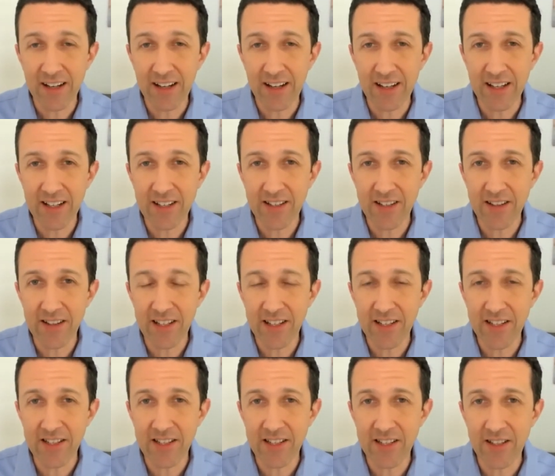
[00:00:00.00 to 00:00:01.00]
into
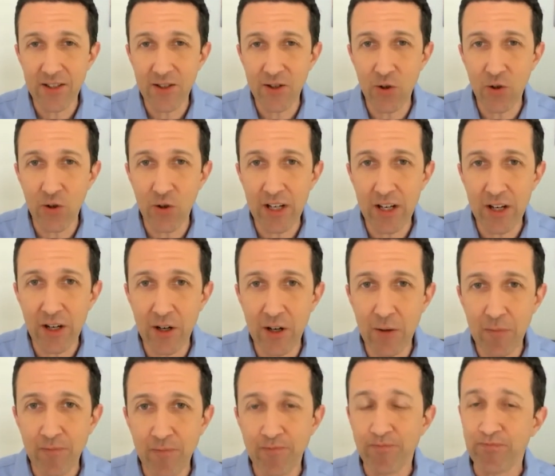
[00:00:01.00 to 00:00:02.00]
this new
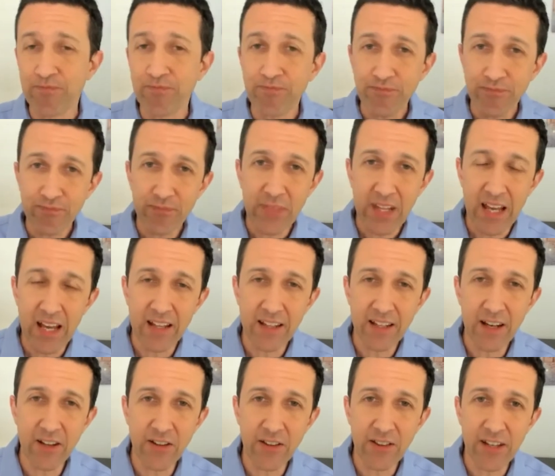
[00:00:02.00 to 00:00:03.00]
year. And the
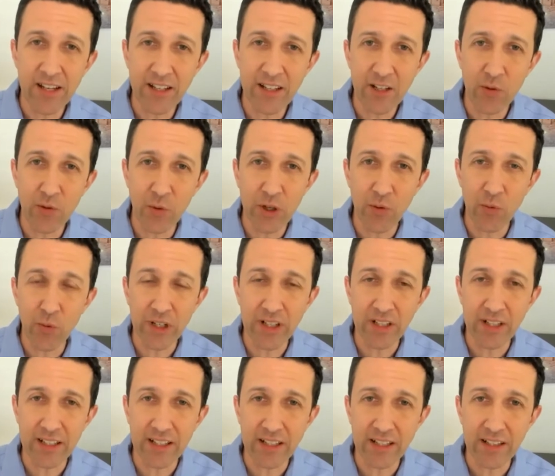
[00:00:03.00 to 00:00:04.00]
other thing that we
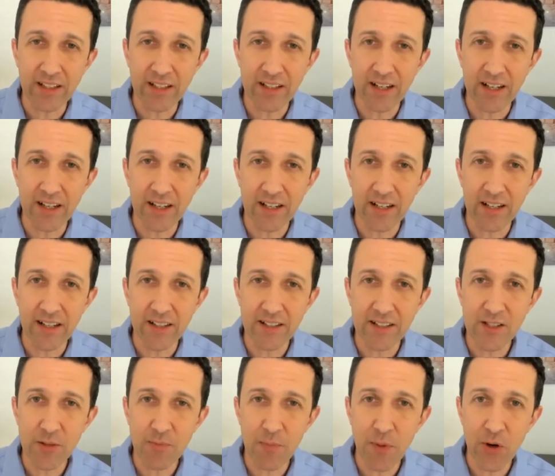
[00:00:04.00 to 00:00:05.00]
really
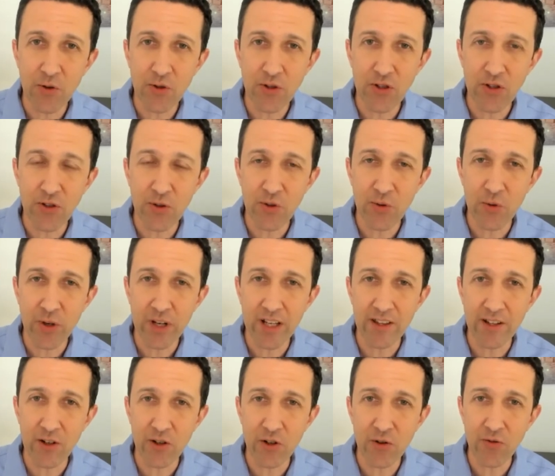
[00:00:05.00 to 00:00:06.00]
spoke to in
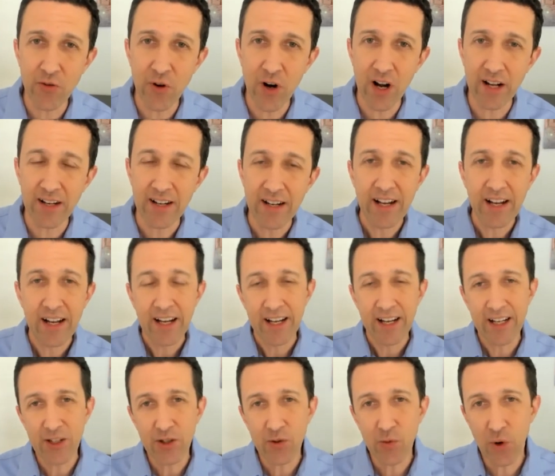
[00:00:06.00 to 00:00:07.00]
the NewFront
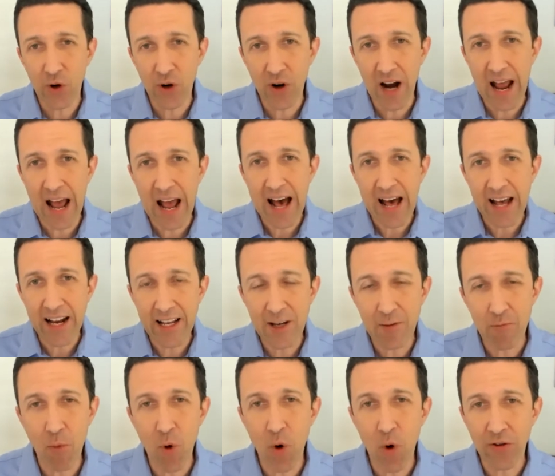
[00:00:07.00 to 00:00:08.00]
is we're
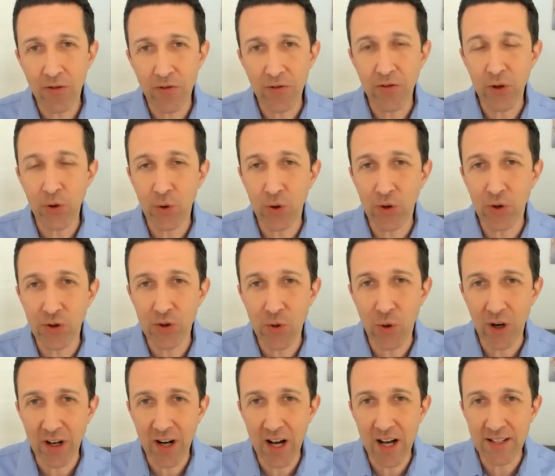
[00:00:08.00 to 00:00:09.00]
adding more fuel to
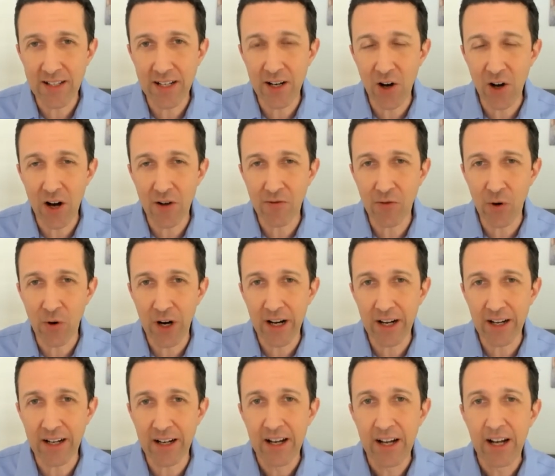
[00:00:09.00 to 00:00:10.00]
our content
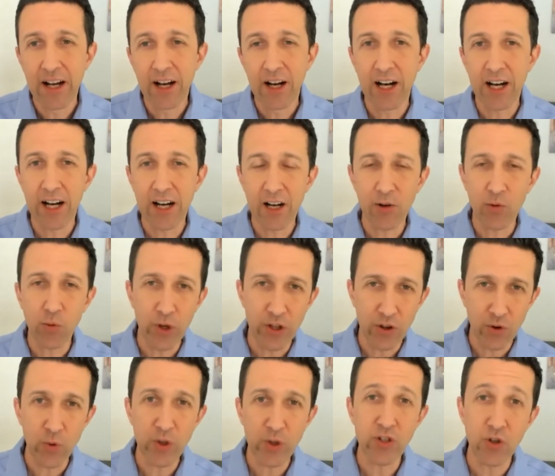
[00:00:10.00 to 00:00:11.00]
offering with
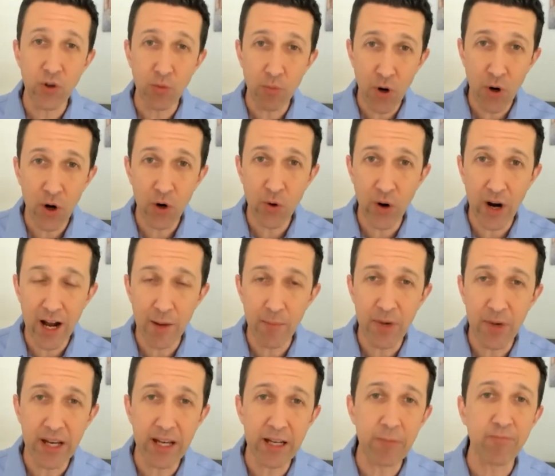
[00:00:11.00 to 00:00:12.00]
original
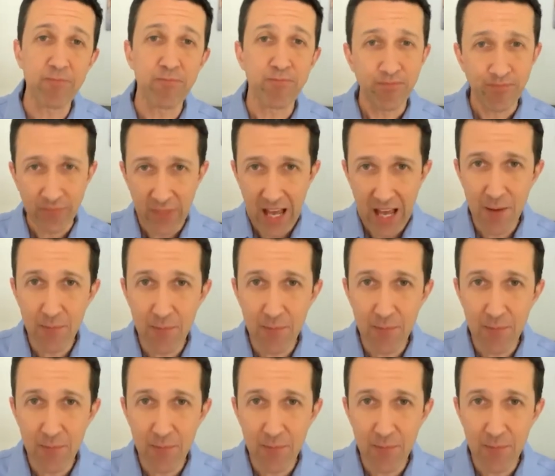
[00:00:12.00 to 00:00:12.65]
programming. Happy